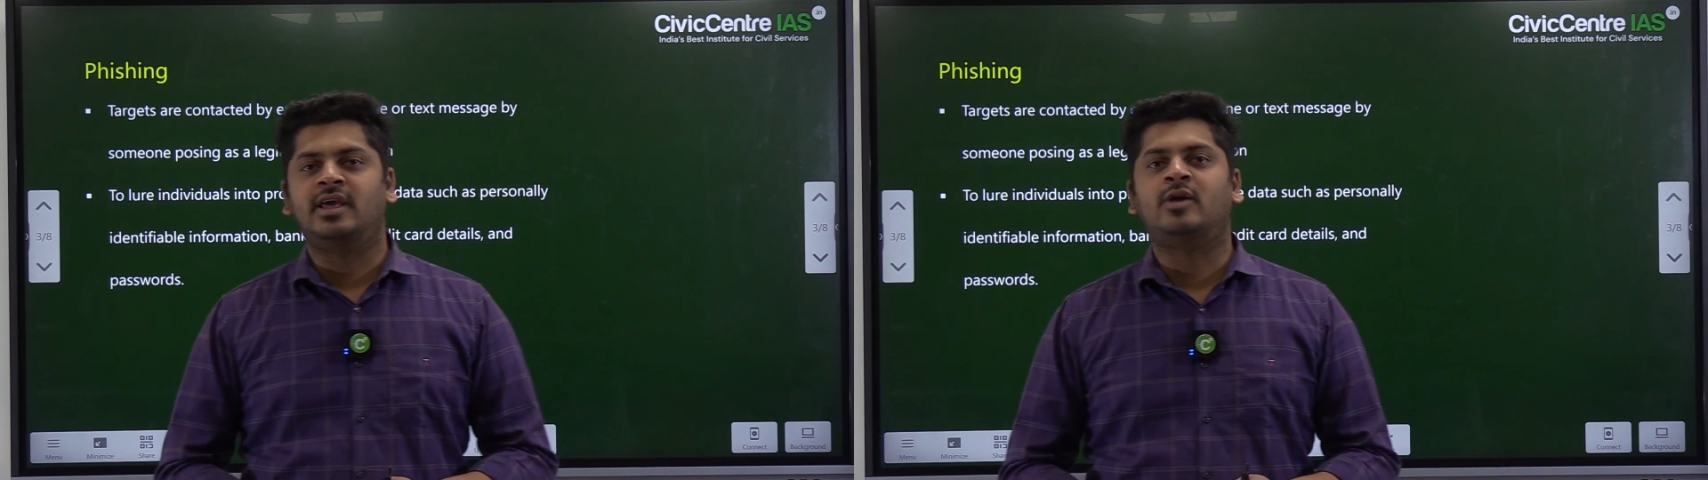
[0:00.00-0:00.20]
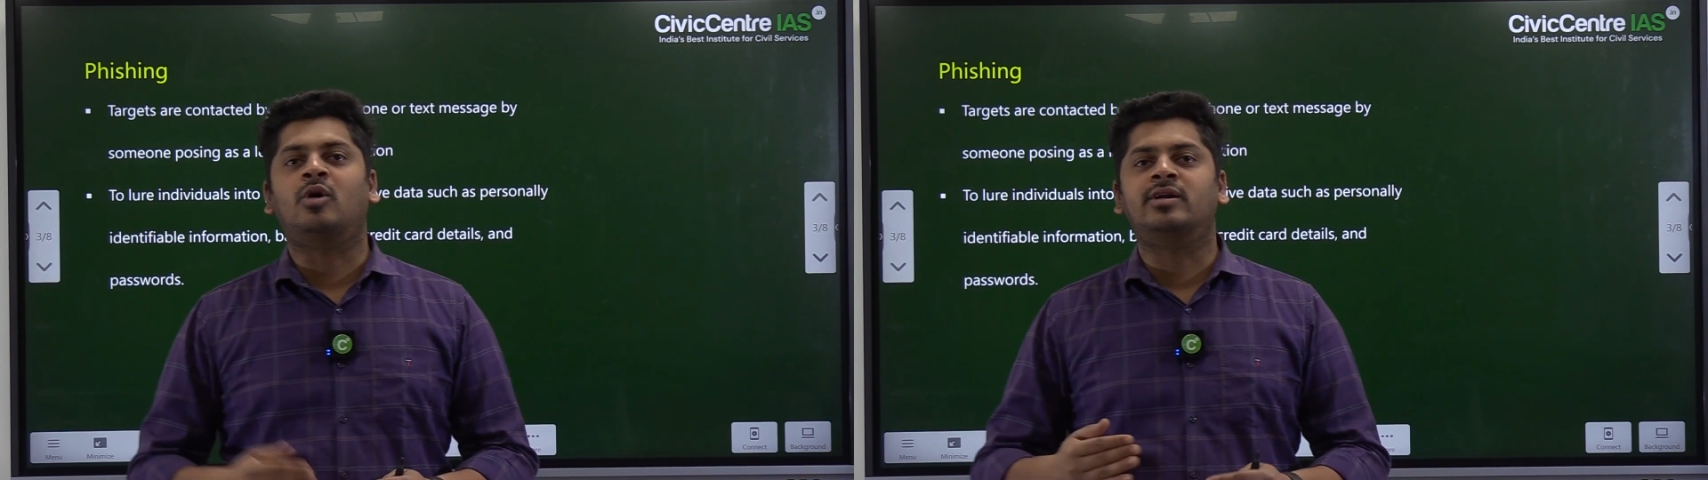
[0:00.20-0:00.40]

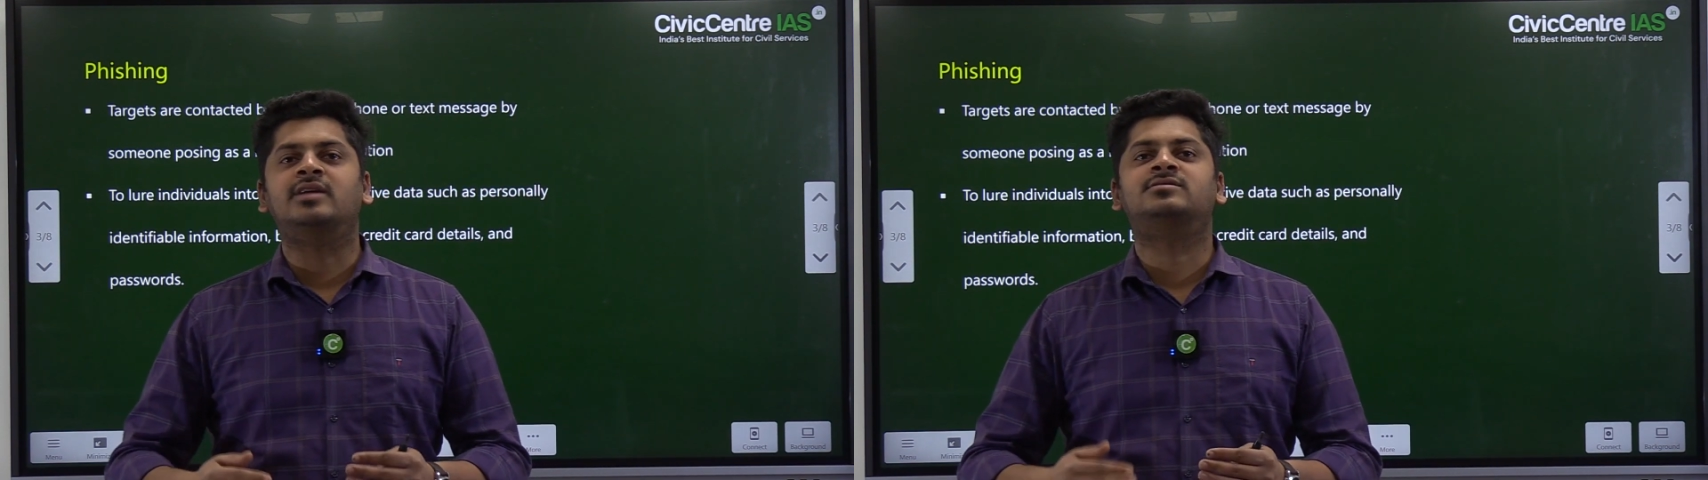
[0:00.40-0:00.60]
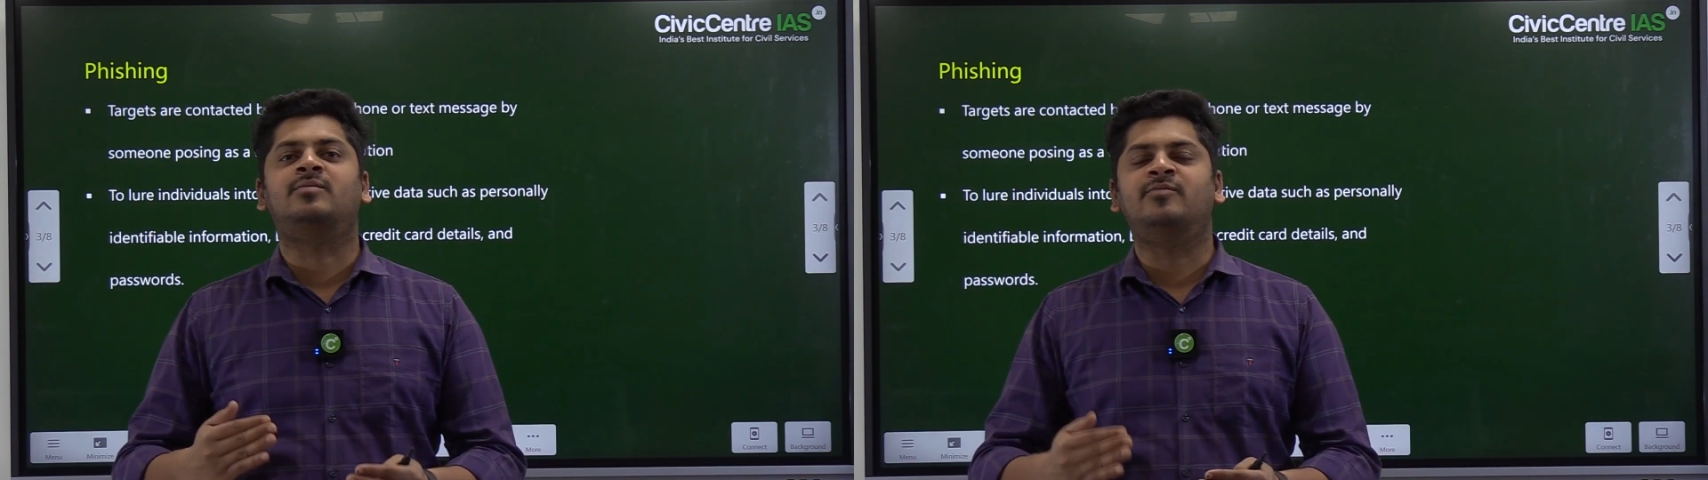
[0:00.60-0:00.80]
They
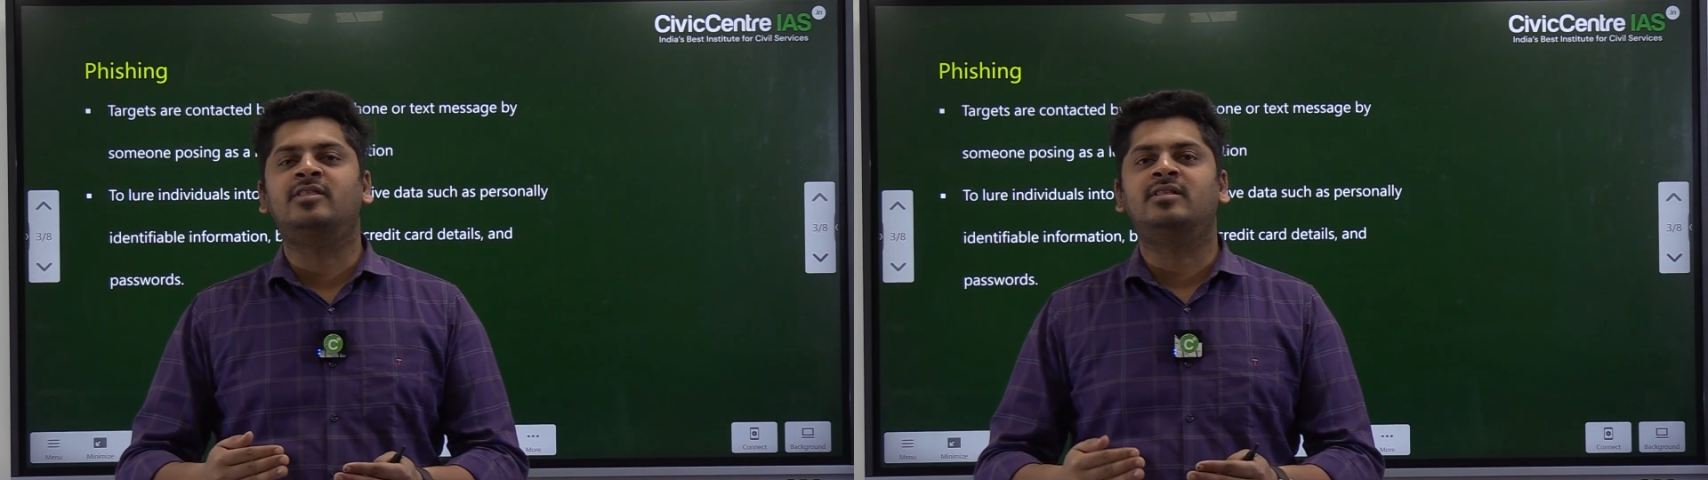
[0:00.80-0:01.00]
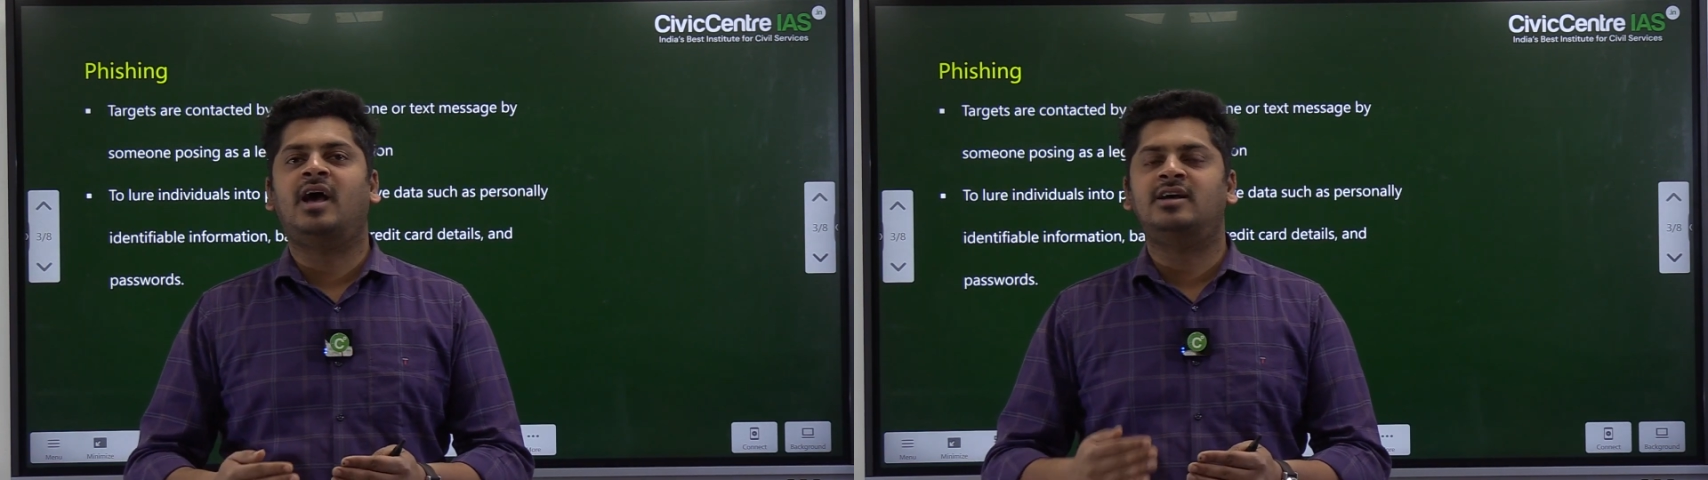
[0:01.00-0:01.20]
contact
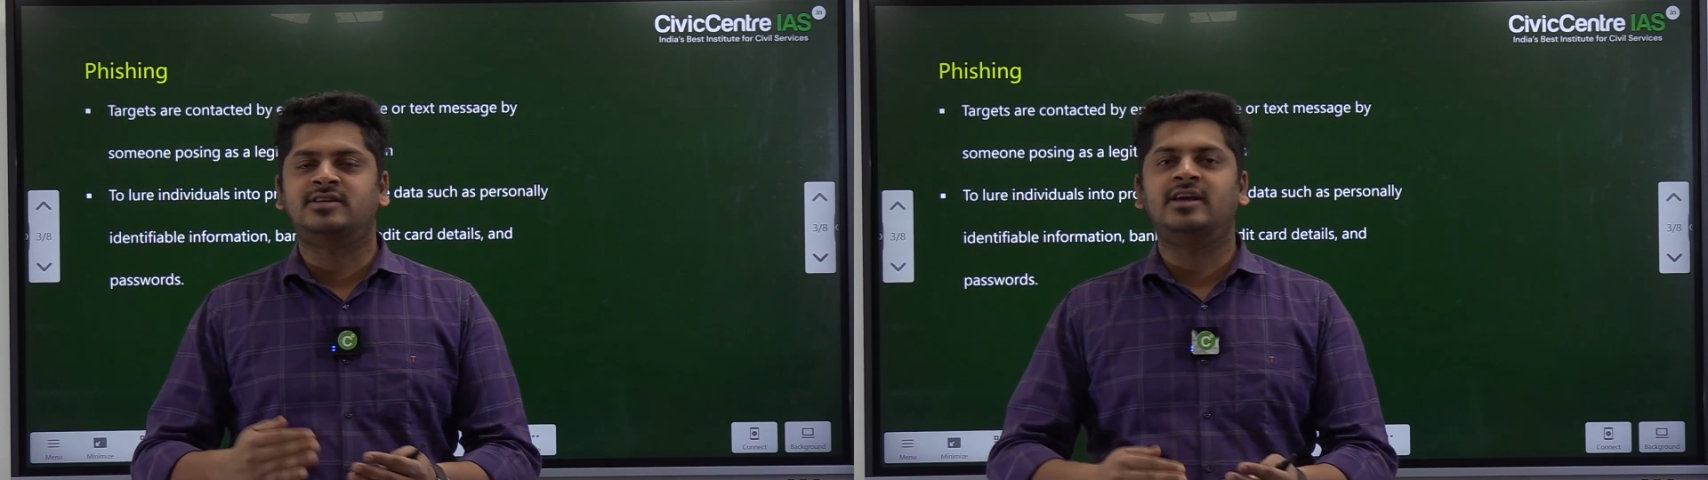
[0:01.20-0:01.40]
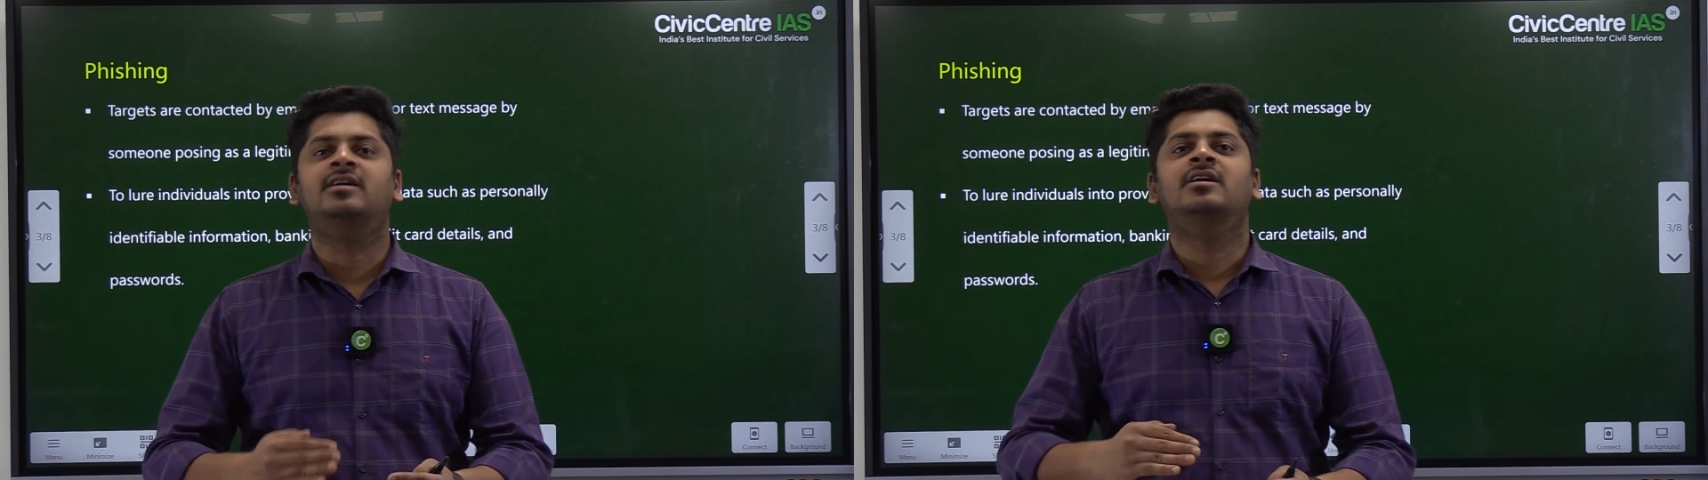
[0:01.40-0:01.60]
someone as
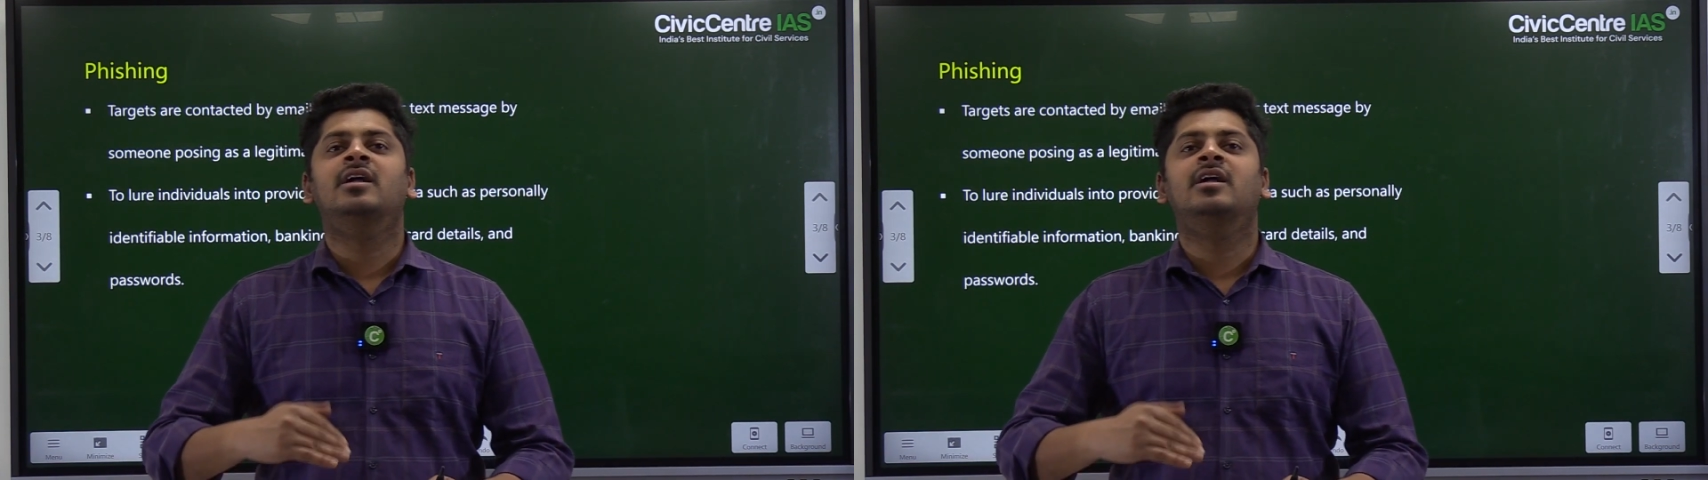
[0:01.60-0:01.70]
a